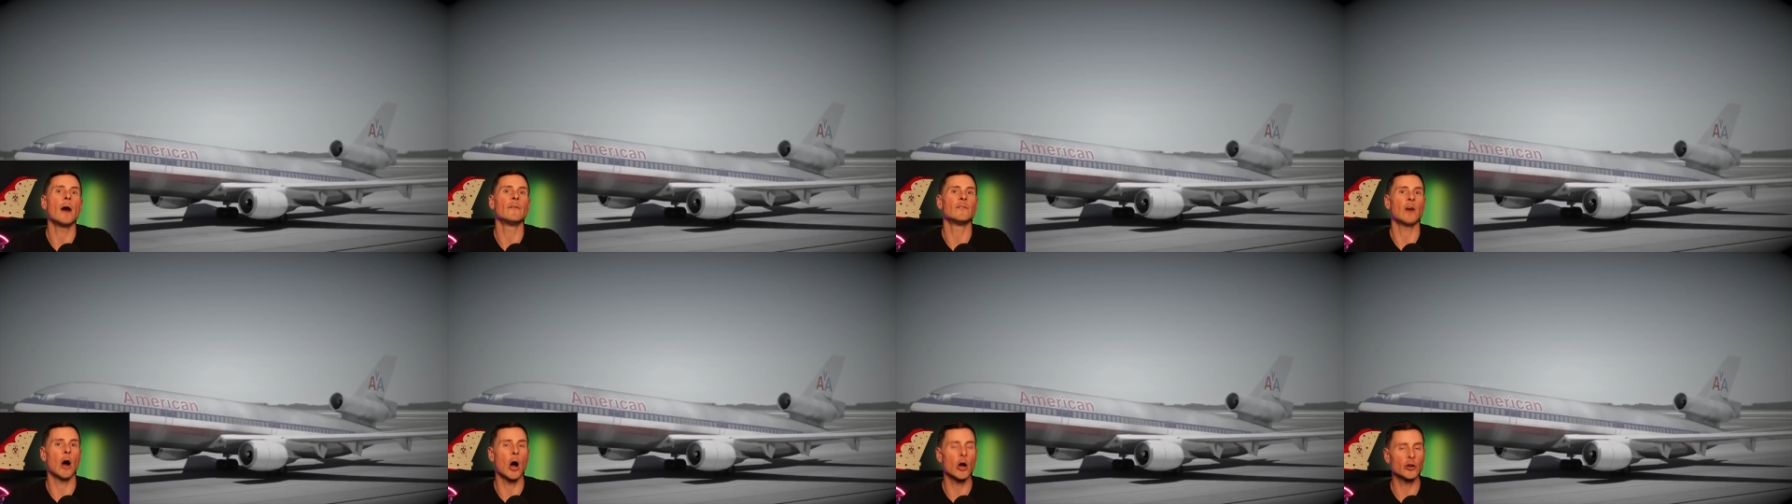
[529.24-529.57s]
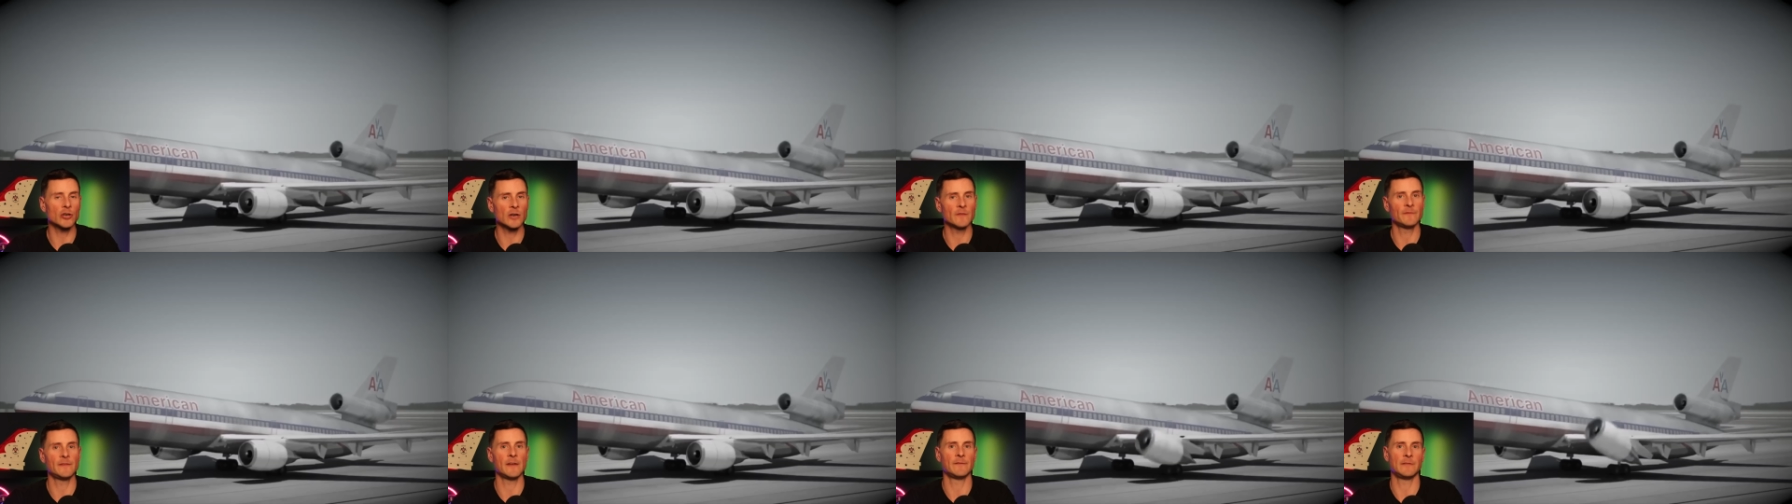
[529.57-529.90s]
of
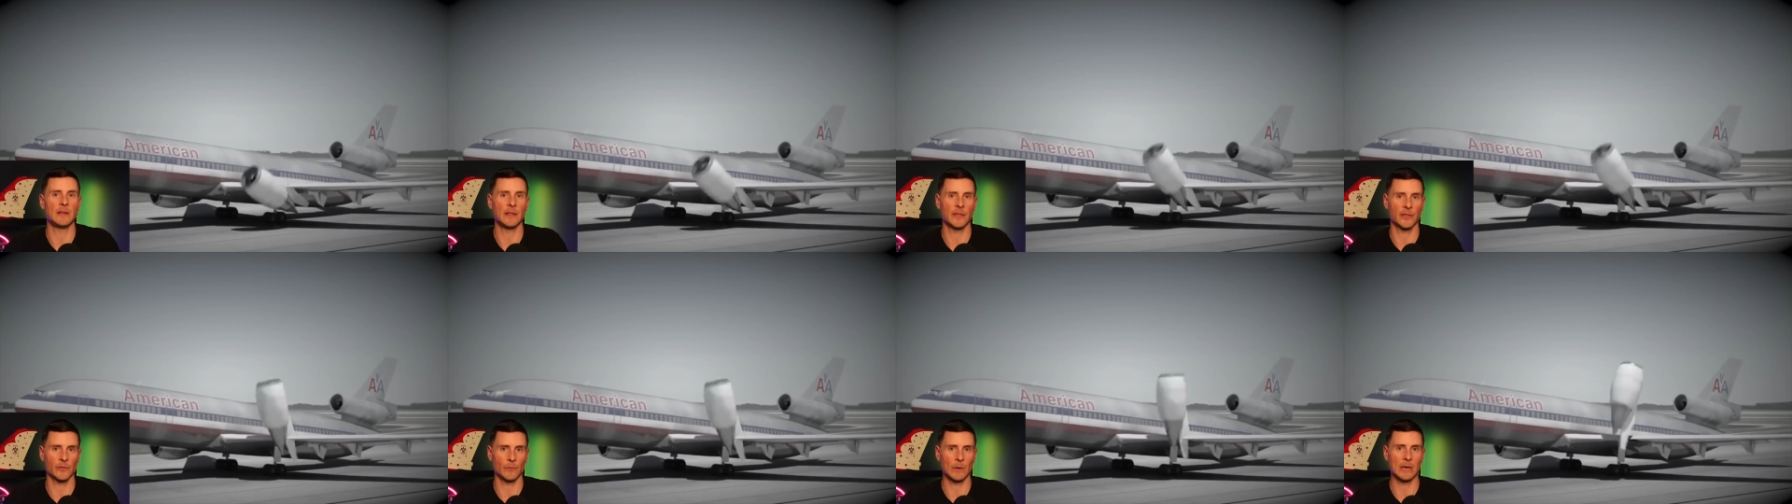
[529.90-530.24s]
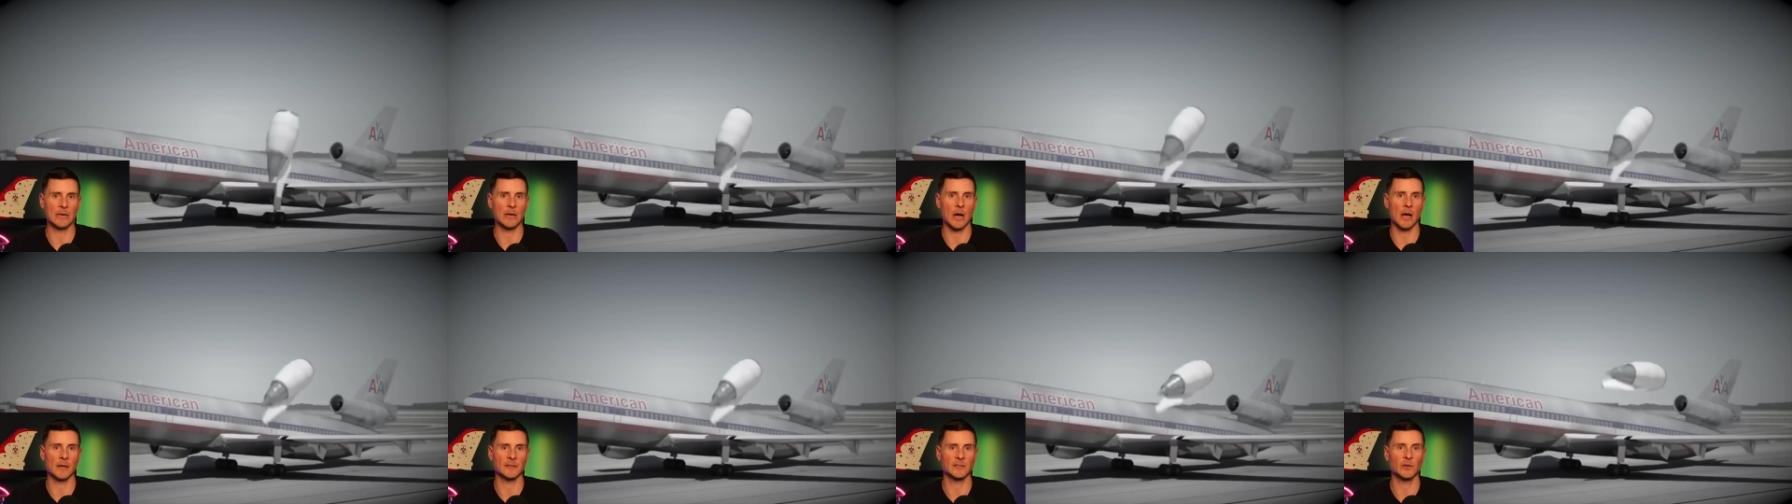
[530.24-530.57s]
153
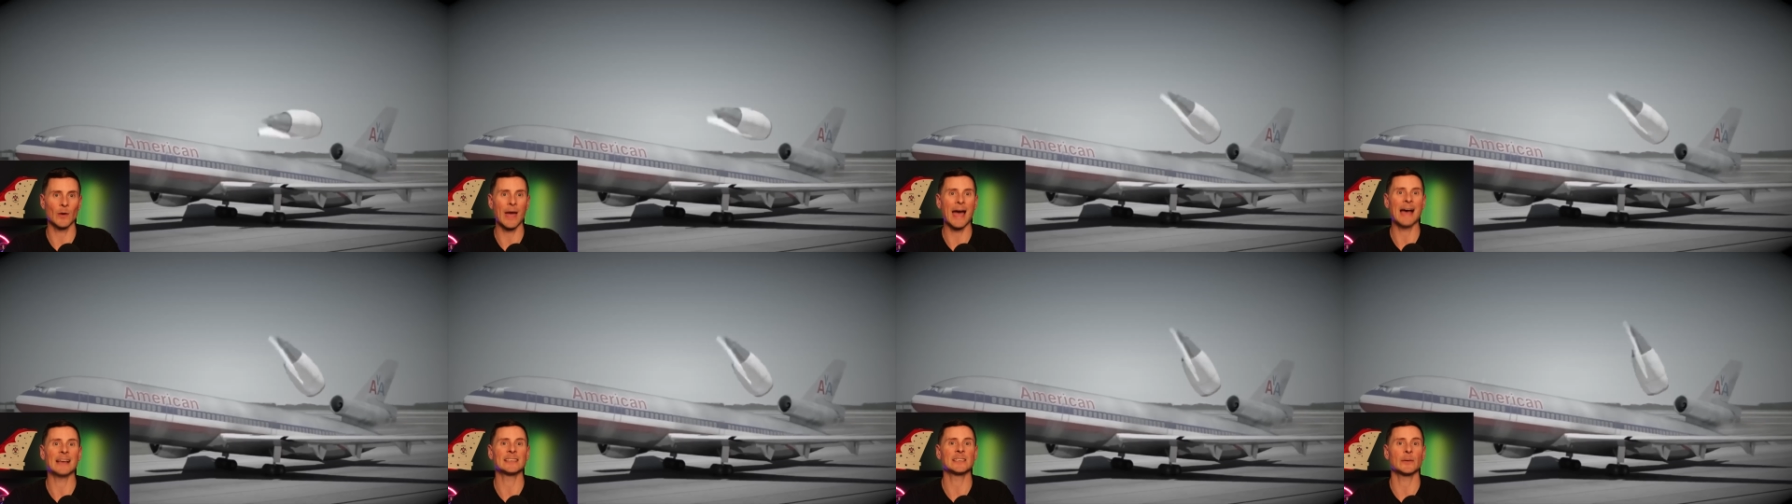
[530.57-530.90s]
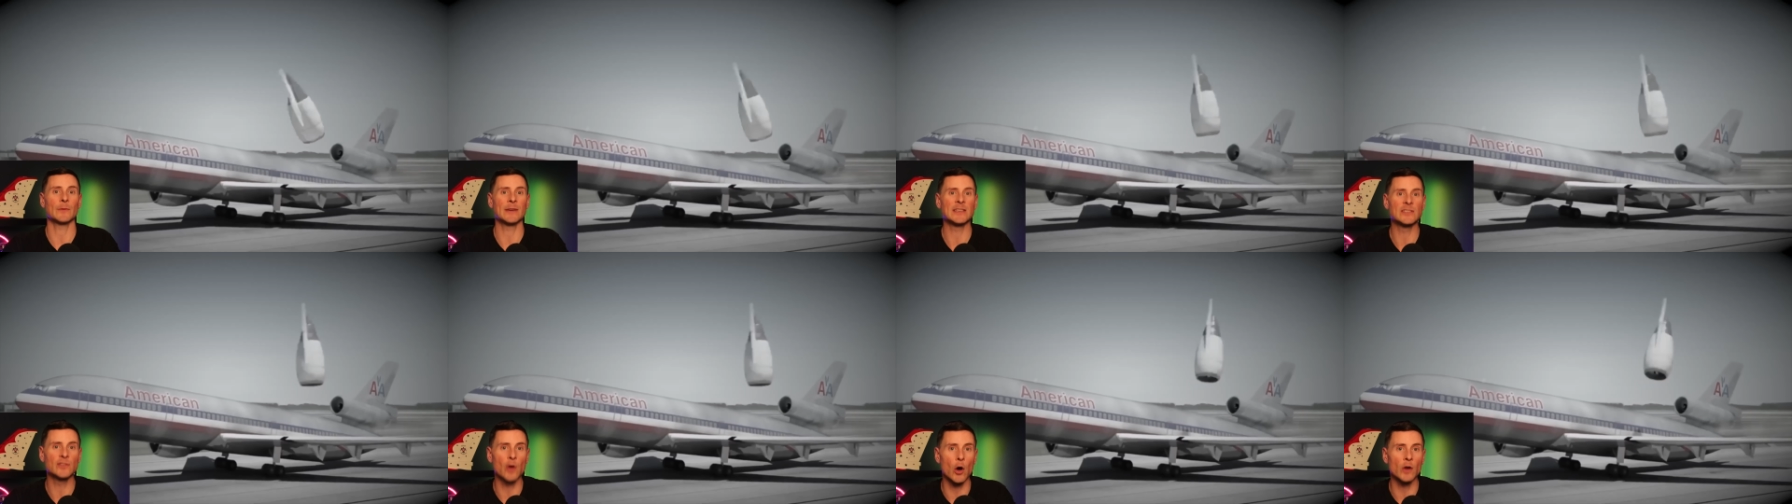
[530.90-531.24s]
knots. So as
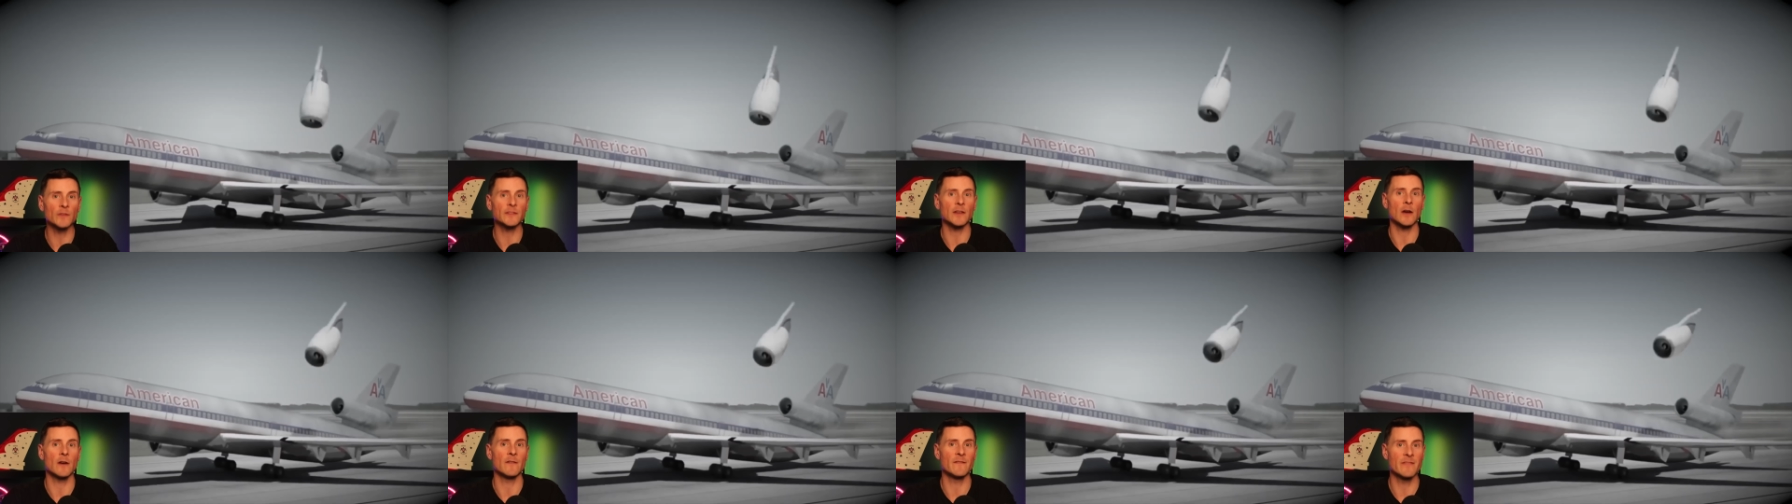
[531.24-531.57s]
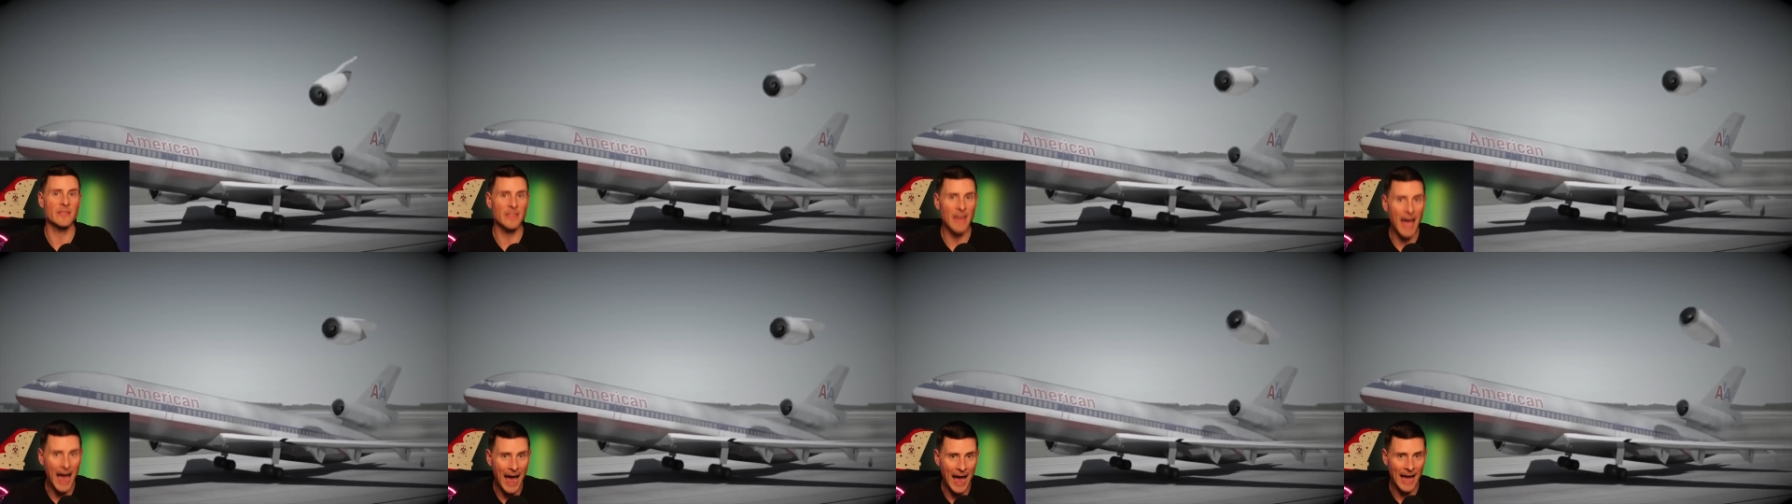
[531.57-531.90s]
a result
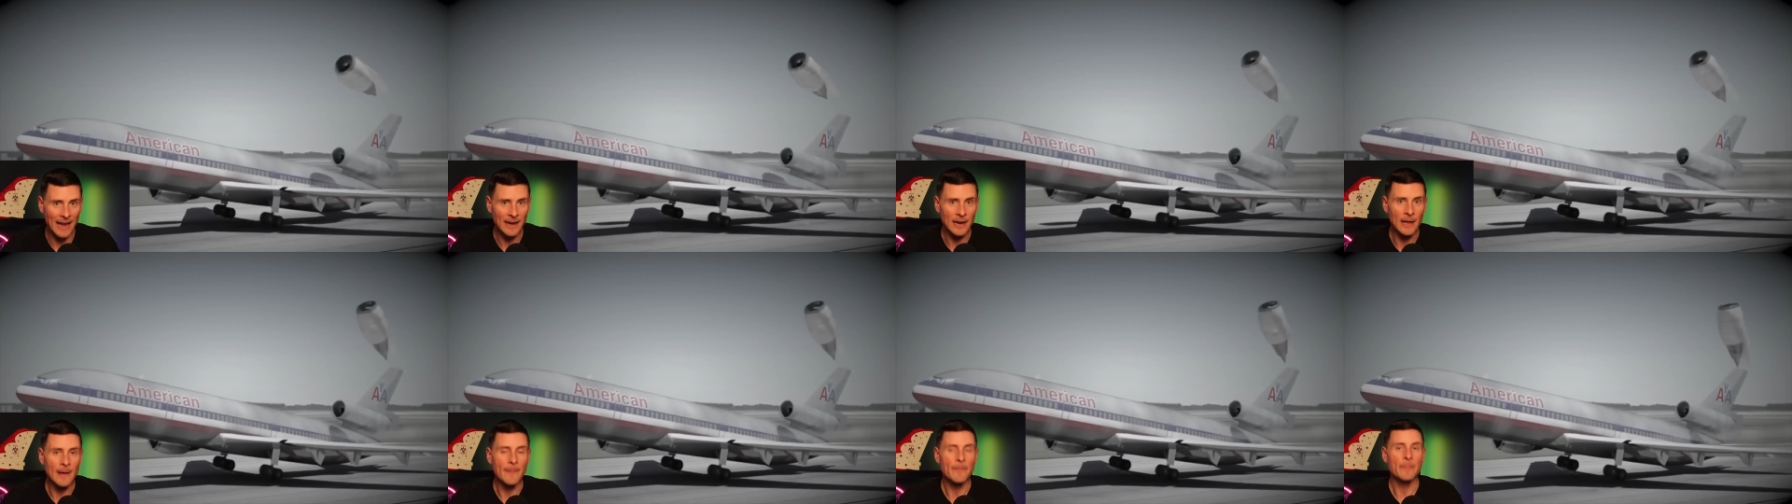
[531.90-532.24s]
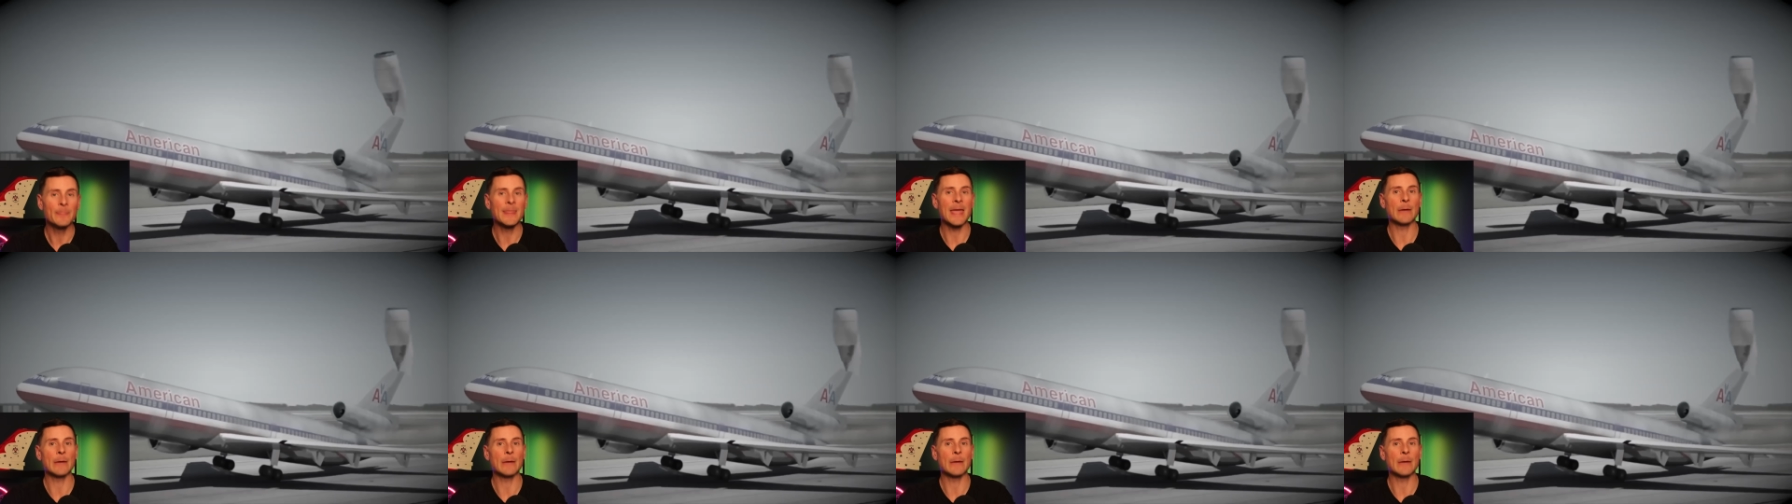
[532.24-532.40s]
of that,